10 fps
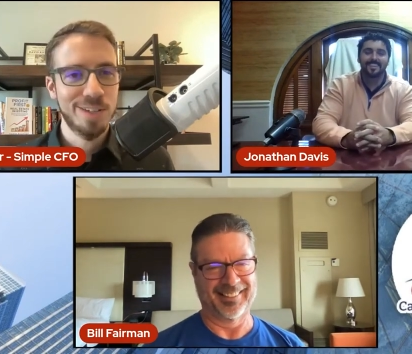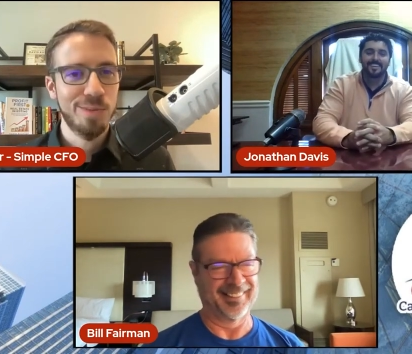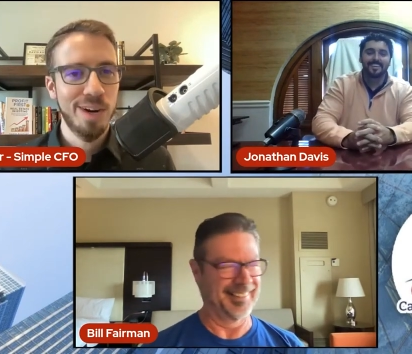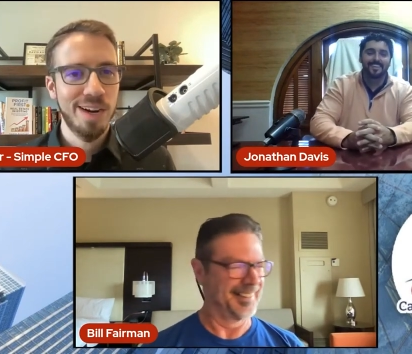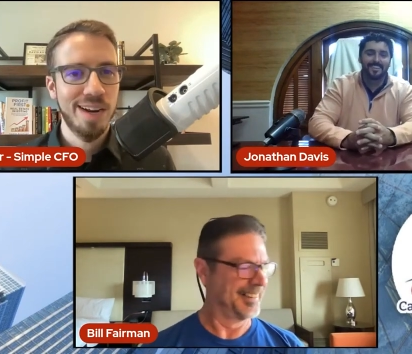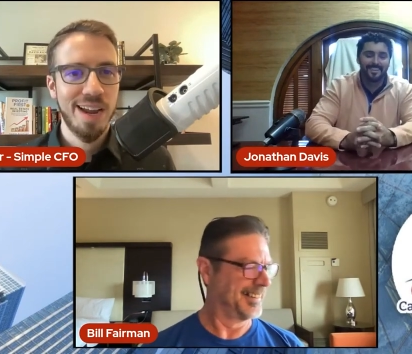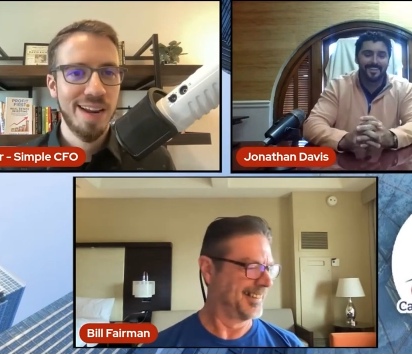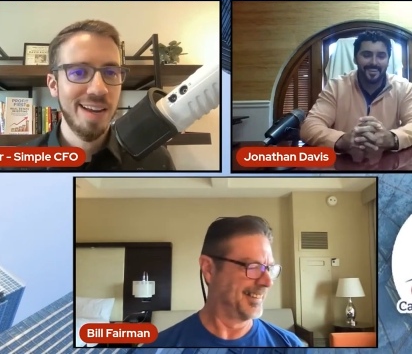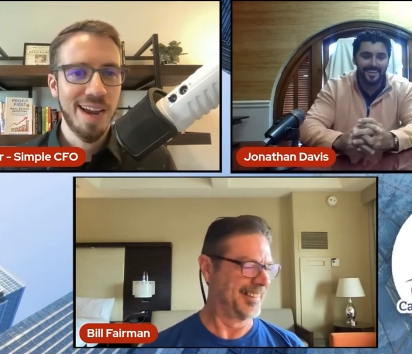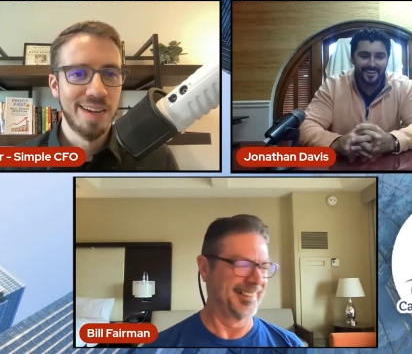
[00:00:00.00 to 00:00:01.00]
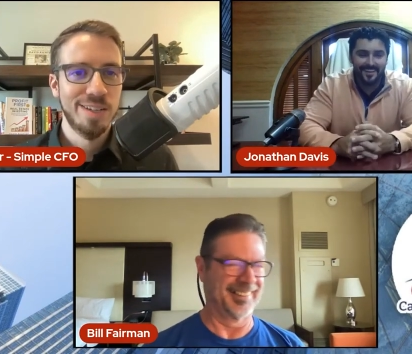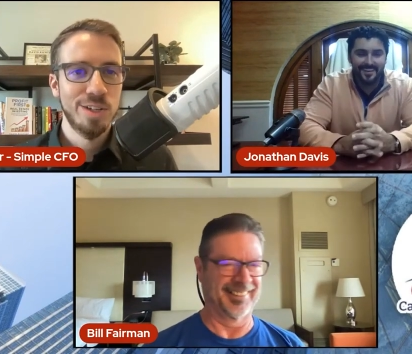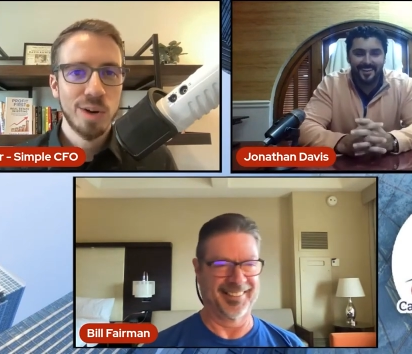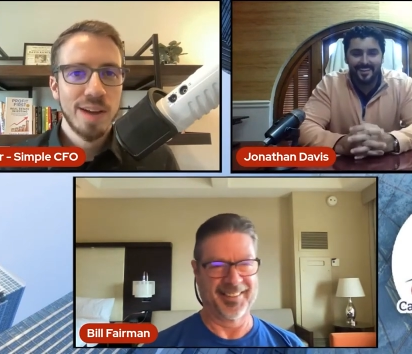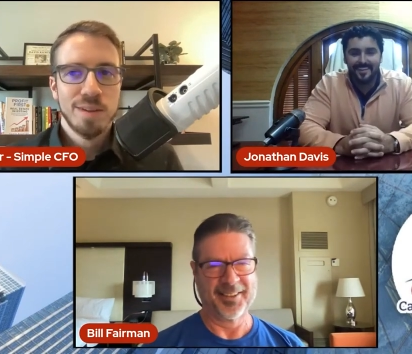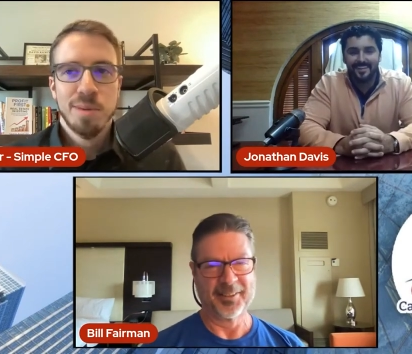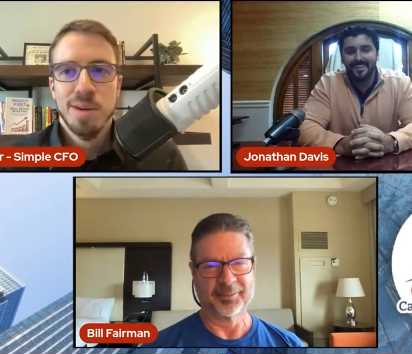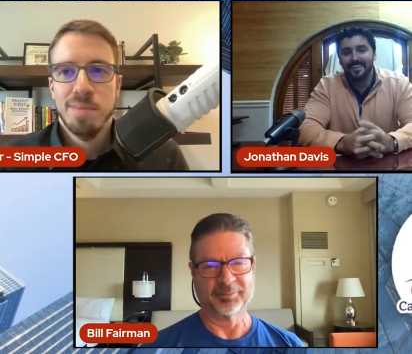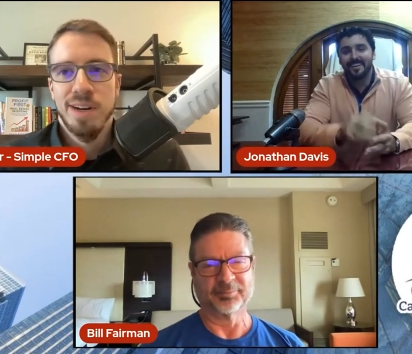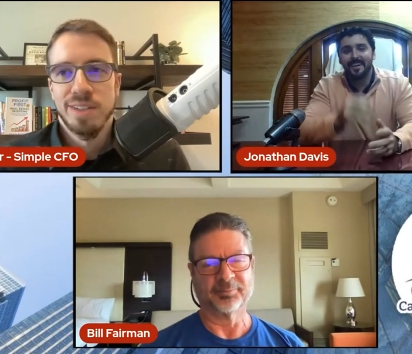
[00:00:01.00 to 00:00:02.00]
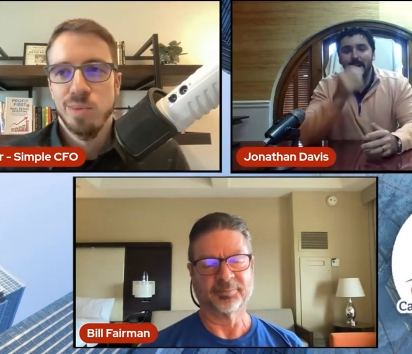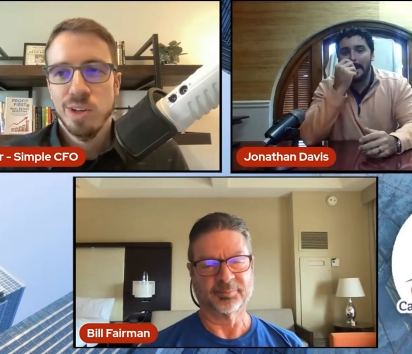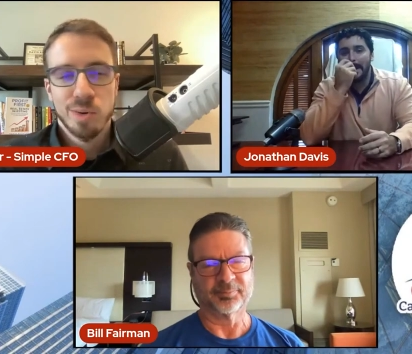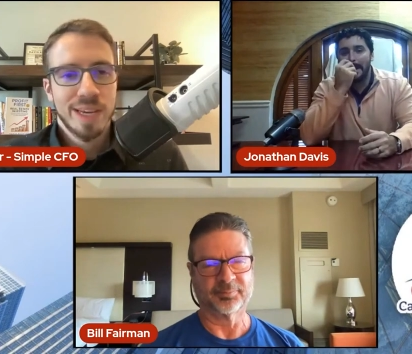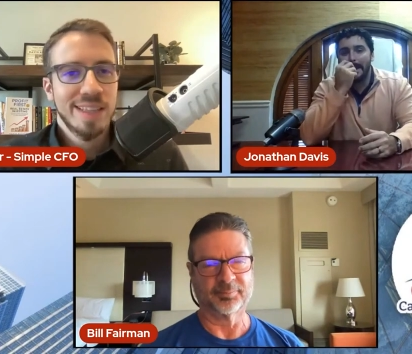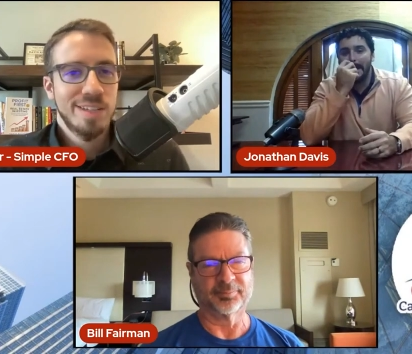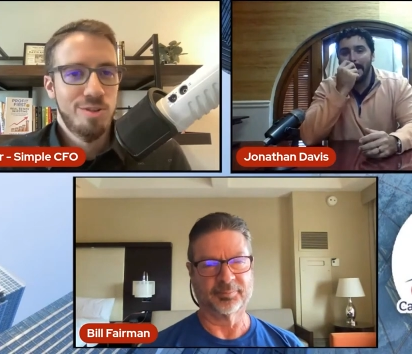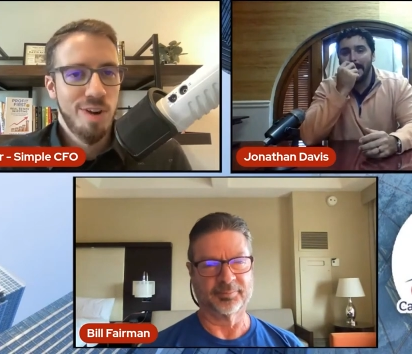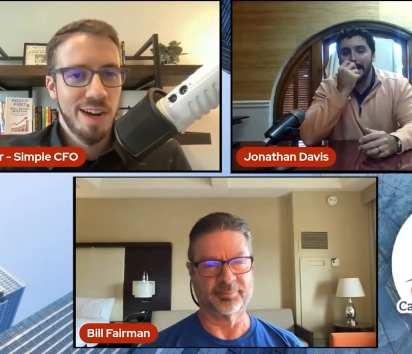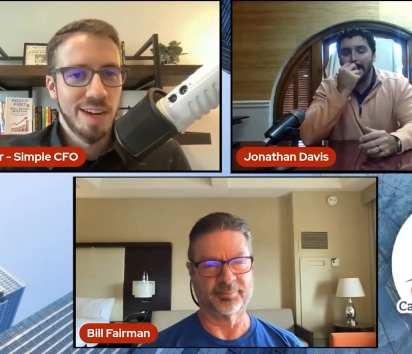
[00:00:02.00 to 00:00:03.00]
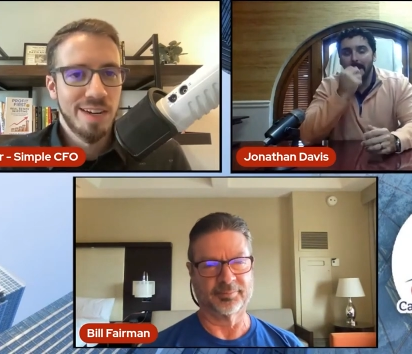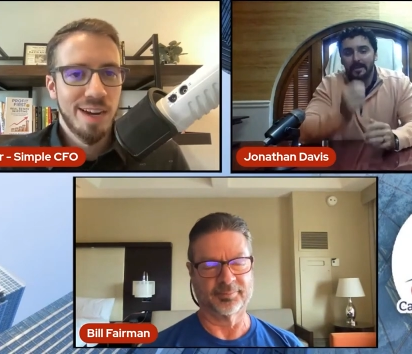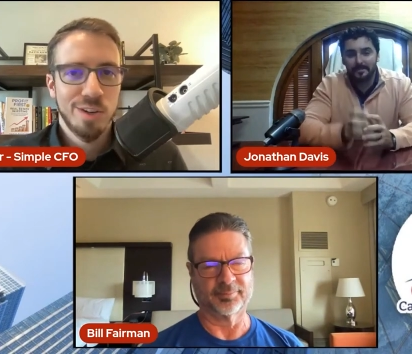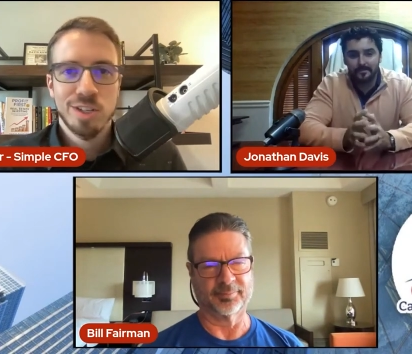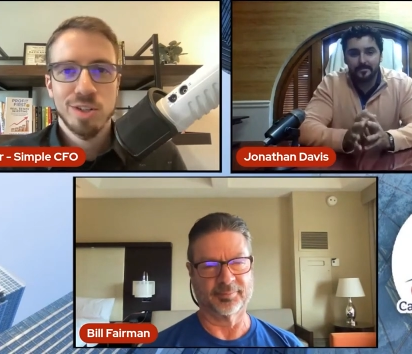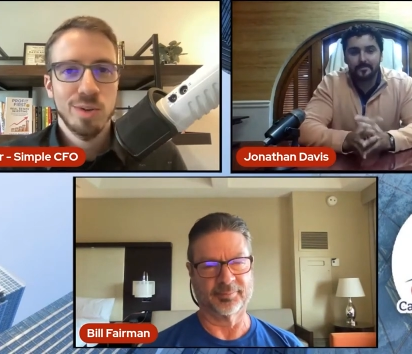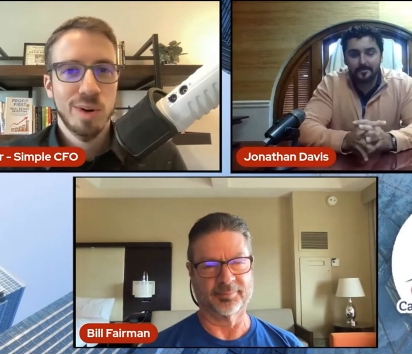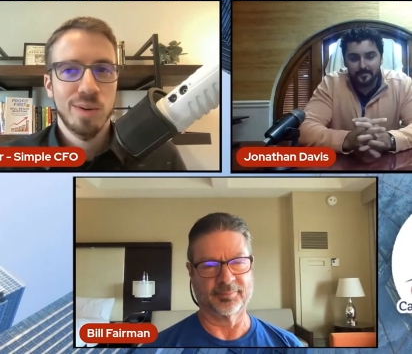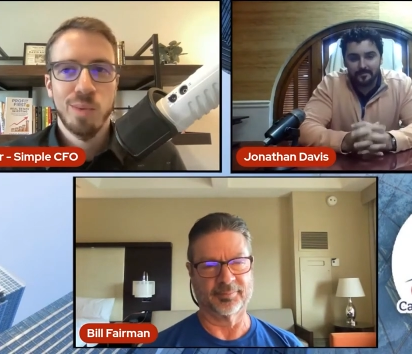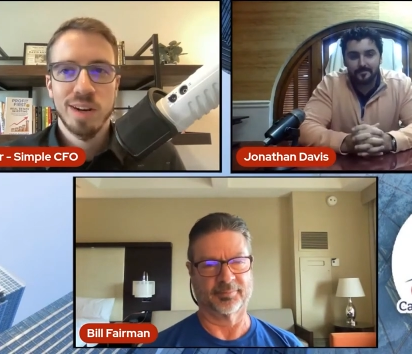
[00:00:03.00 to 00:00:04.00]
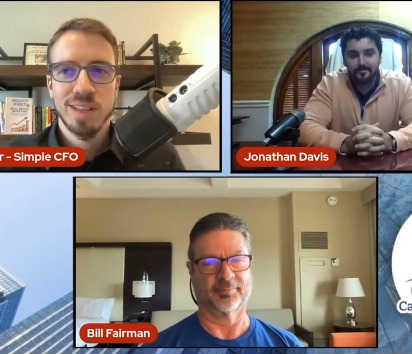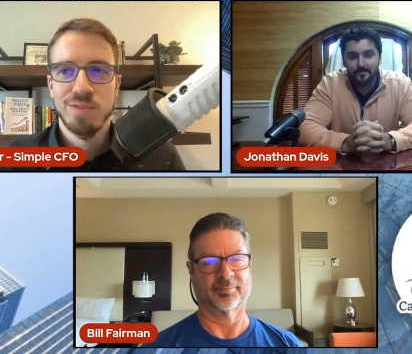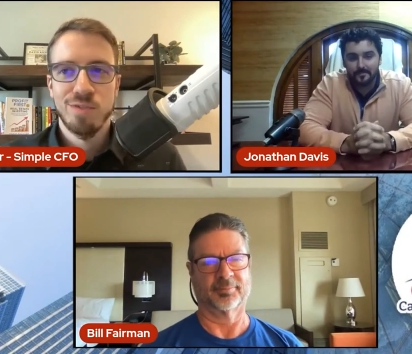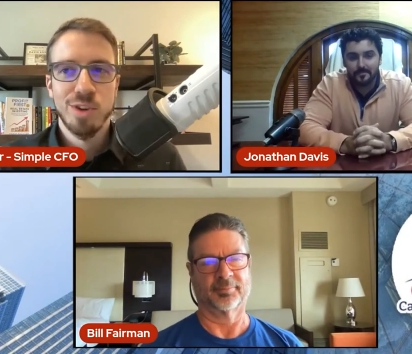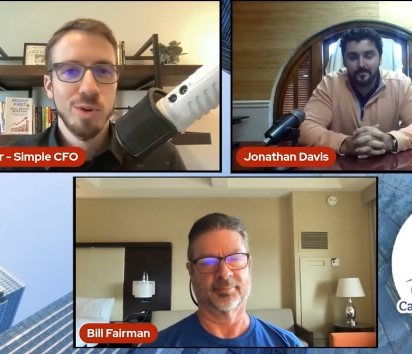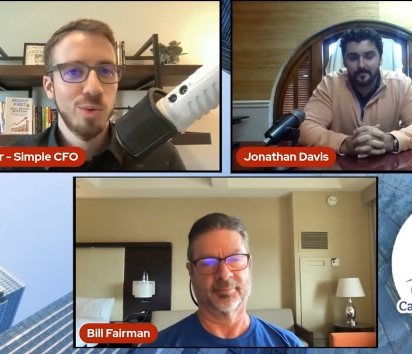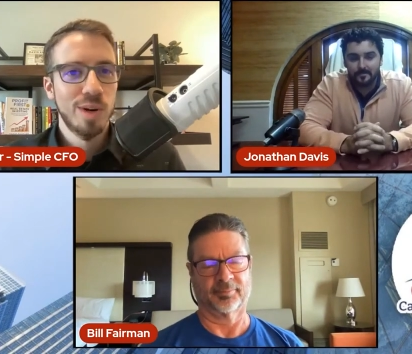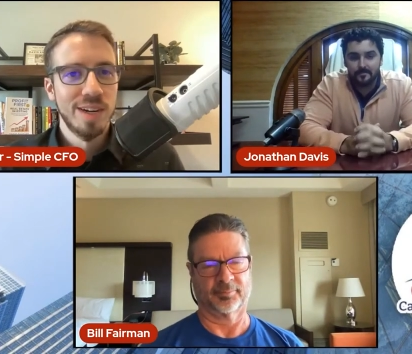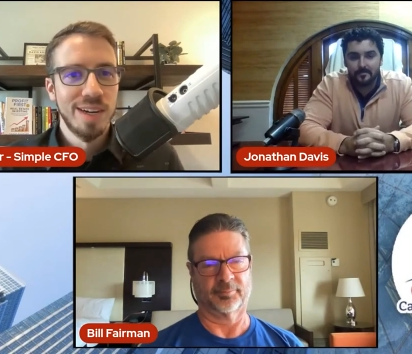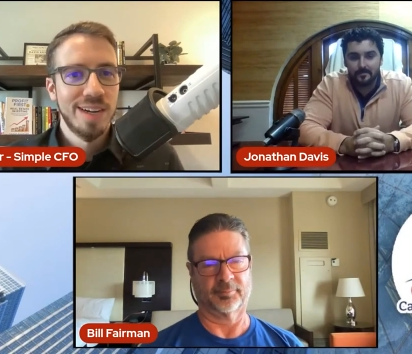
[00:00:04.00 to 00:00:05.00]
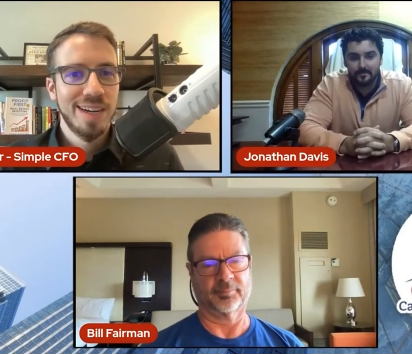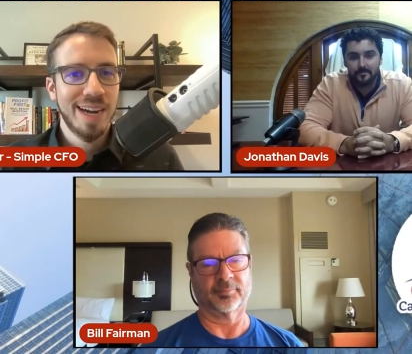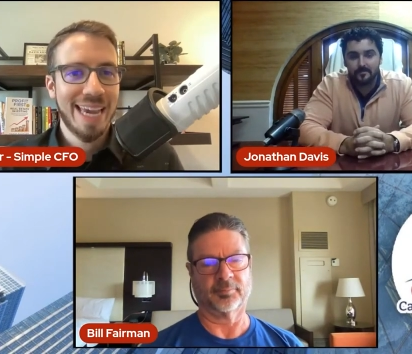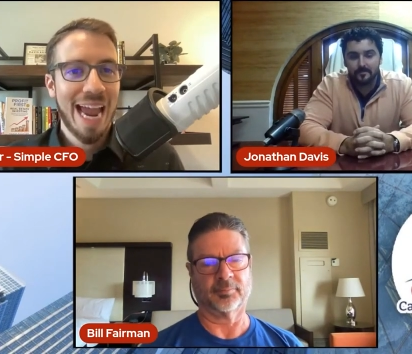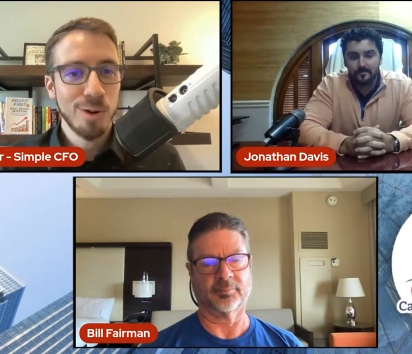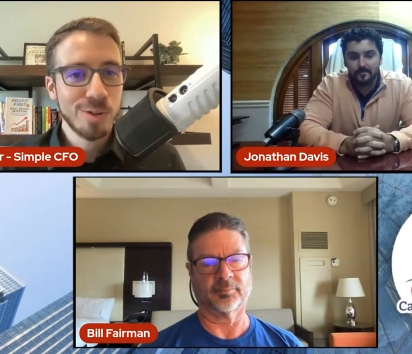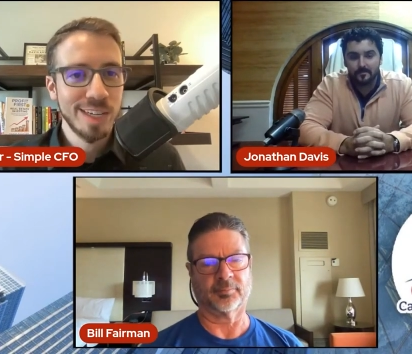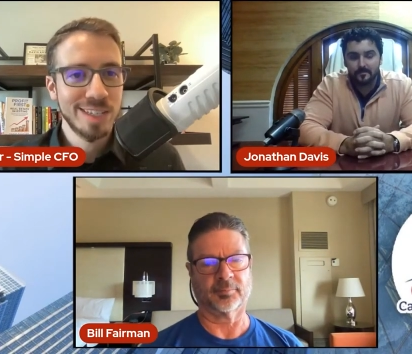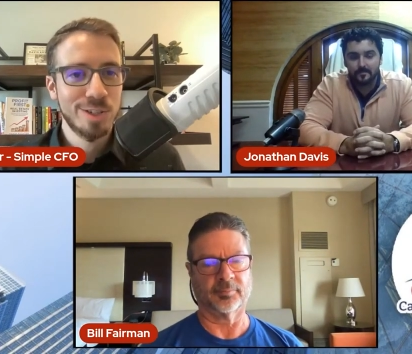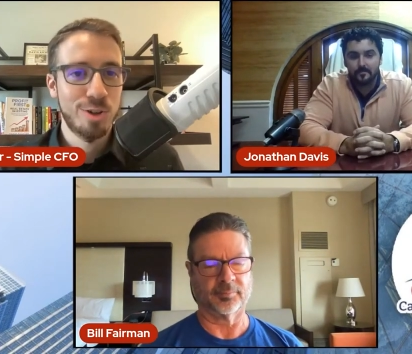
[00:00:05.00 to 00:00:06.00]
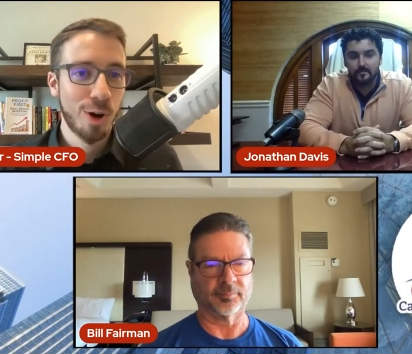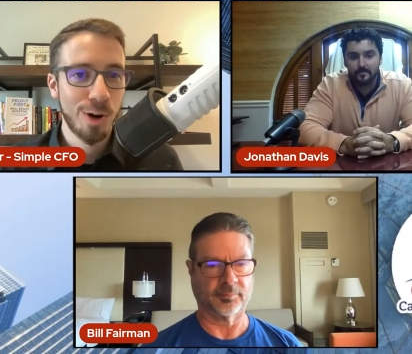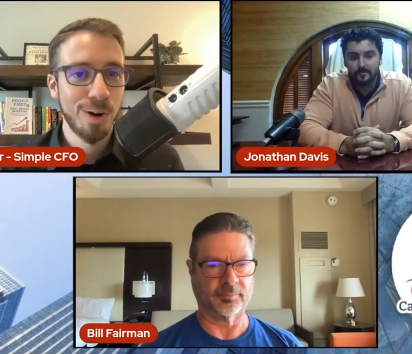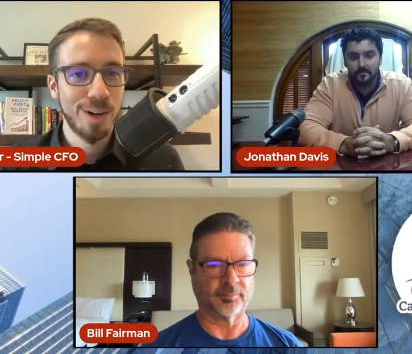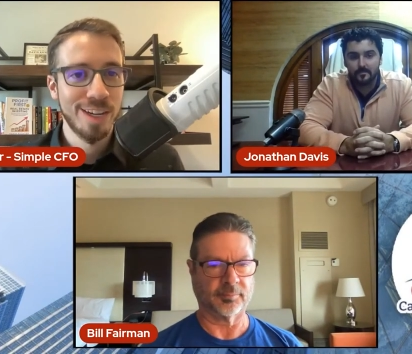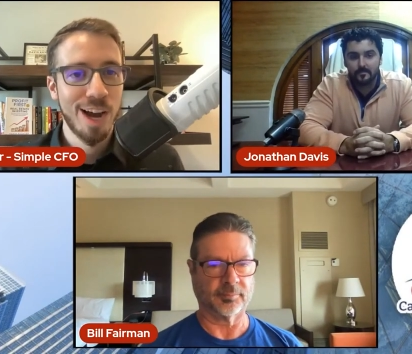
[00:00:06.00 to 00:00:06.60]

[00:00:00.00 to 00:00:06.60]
Speaker 1: That's where, and yeah, you don't have to be embarrassed. We don't get this training unless you are one of the few accountant turned